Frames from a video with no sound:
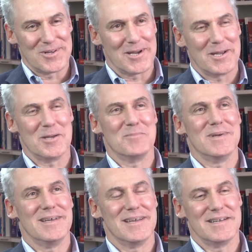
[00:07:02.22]
than I am,
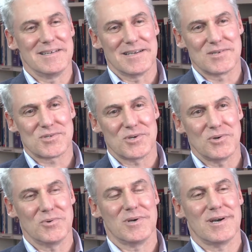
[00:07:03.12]
and
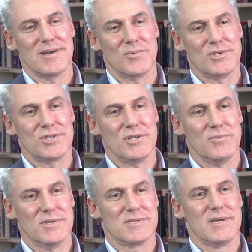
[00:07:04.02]
so when she
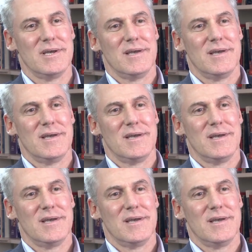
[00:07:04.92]
was